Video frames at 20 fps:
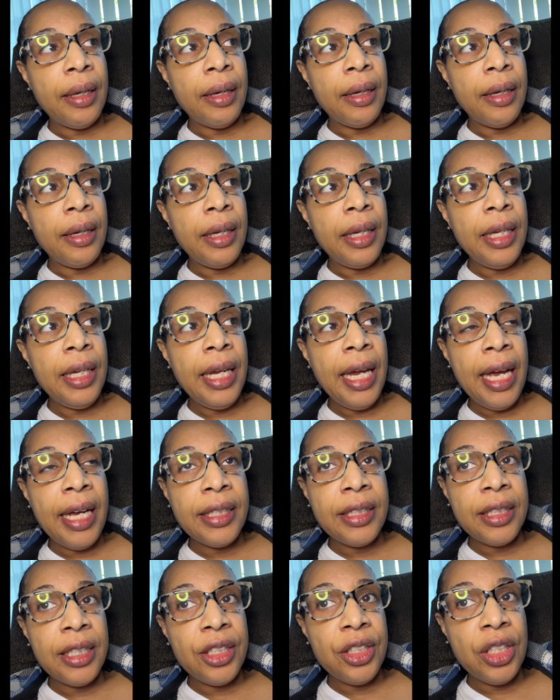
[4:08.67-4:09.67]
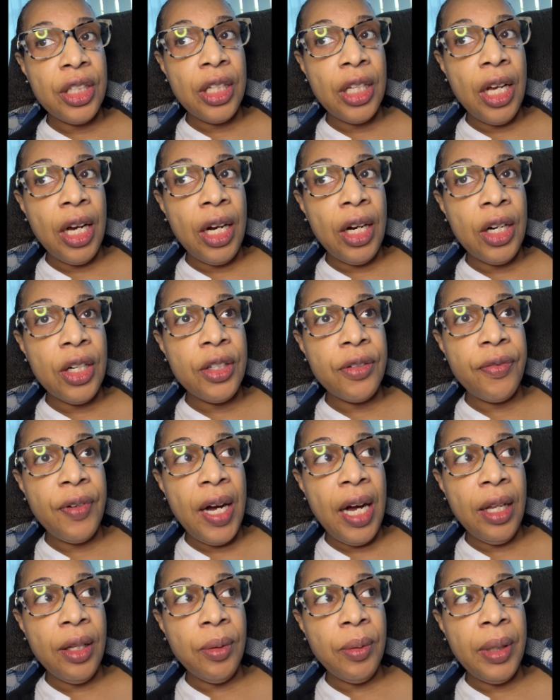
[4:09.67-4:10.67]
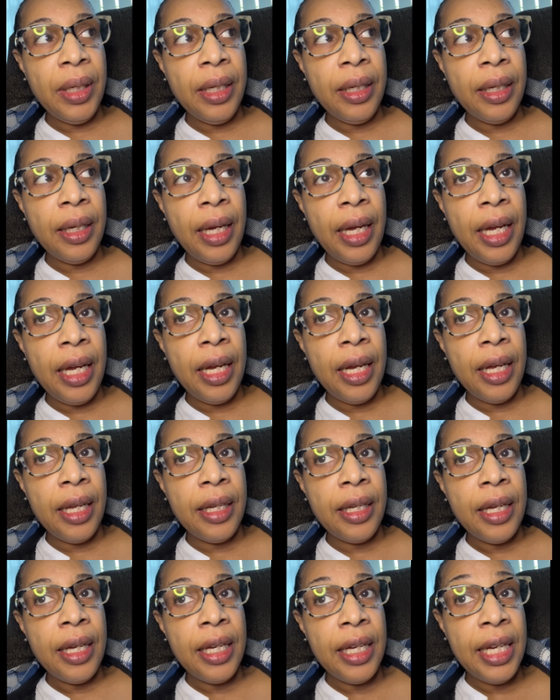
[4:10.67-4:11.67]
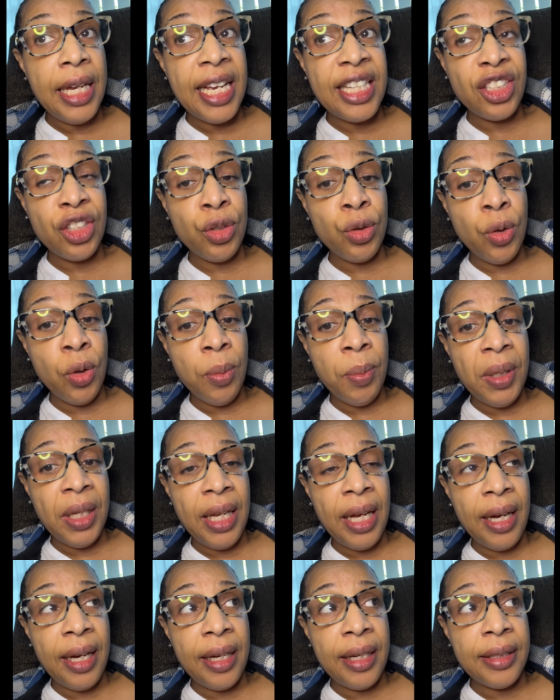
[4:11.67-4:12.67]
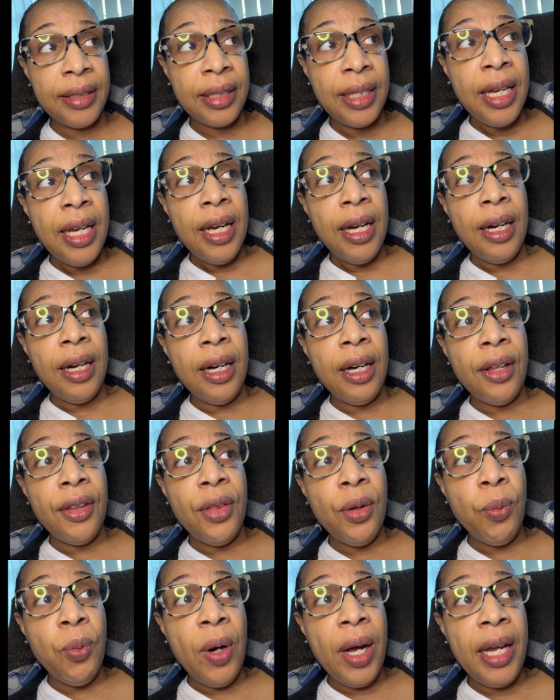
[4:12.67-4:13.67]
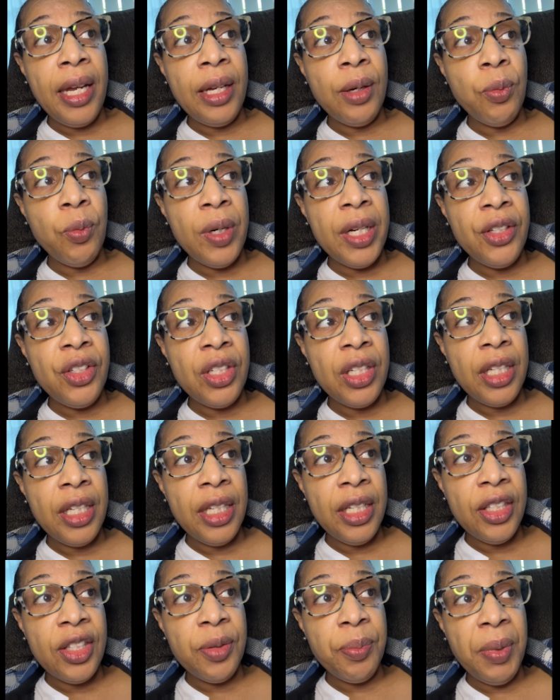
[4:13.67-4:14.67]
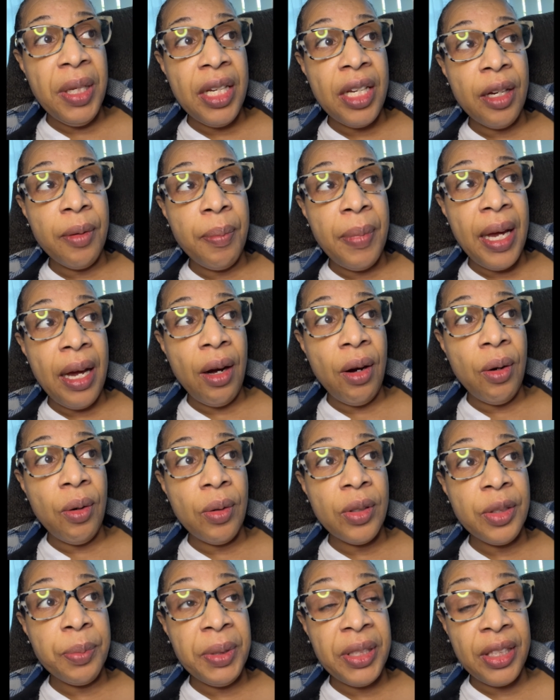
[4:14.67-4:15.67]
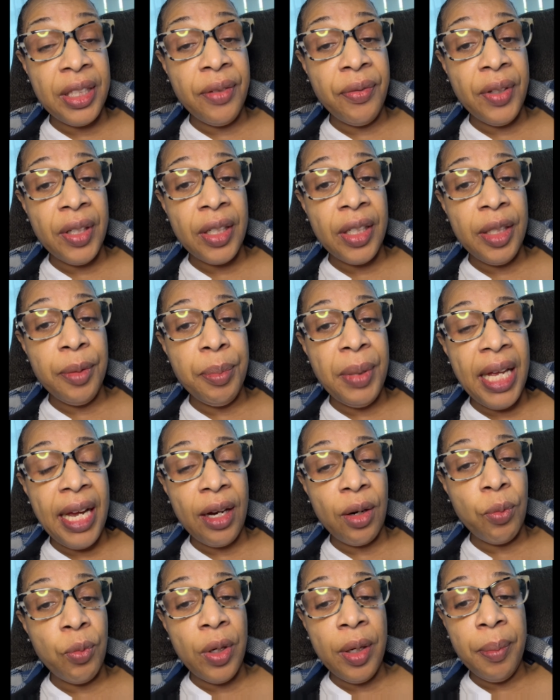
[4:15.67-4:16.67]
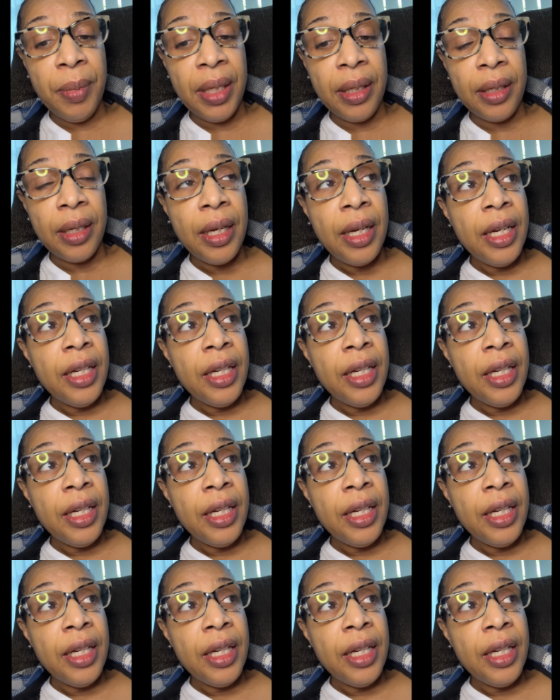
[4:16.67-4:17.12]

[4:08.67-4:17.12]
he has such a large following, and he has normalized the way in which he speak about specifically Black women.